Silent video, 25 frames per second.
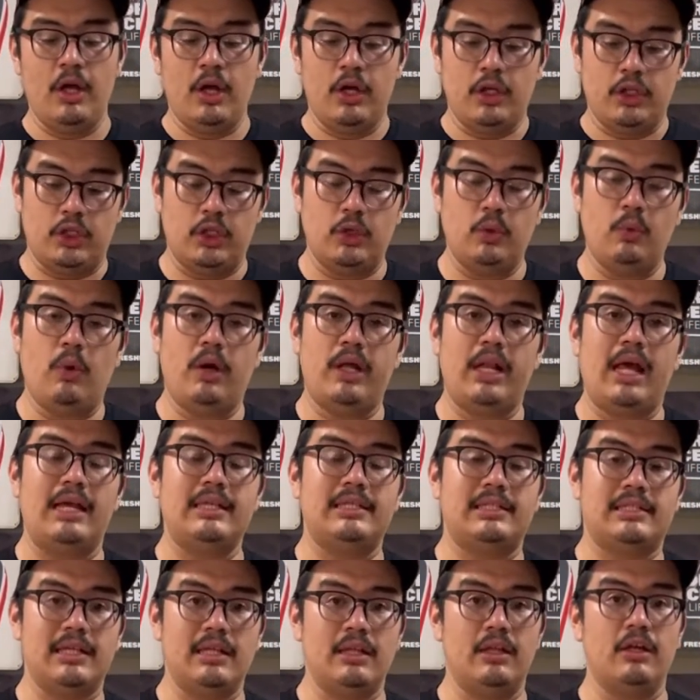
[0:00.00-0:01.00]
You want a
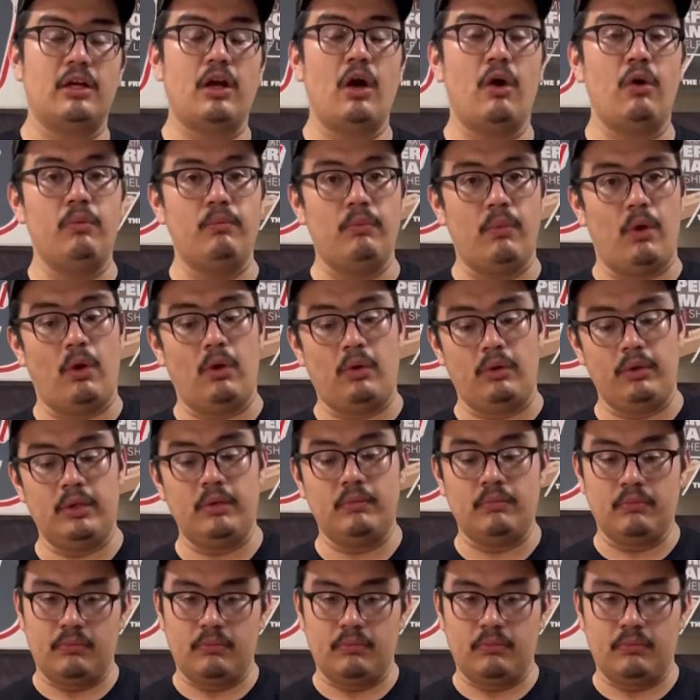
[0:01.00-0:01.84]
silicone mold,